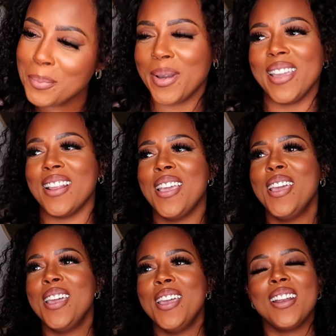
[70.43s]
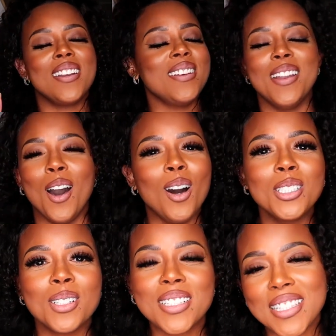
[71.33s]
But
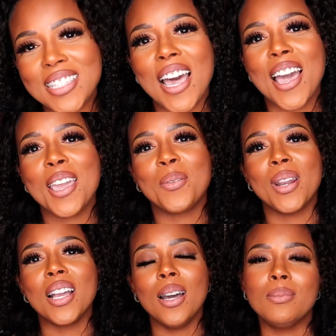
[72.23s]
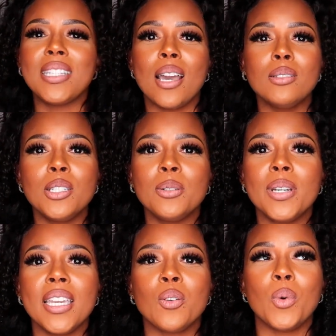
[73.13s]
all jokes aside, when it comes down to
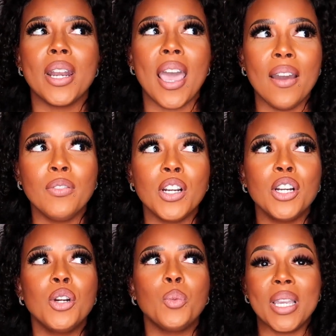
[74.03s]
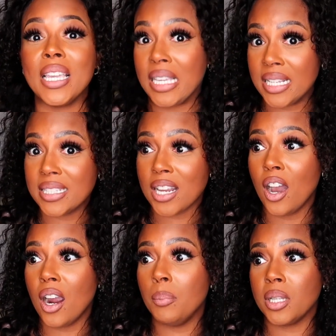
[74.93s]
it, whenever we eat,
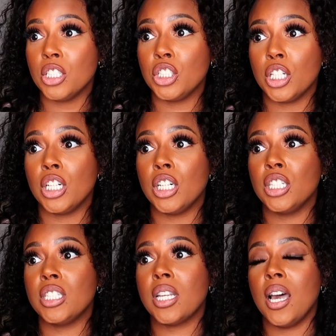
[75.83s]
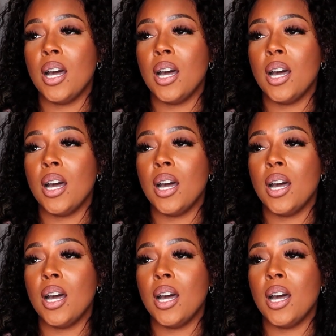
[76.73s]
our blood sugars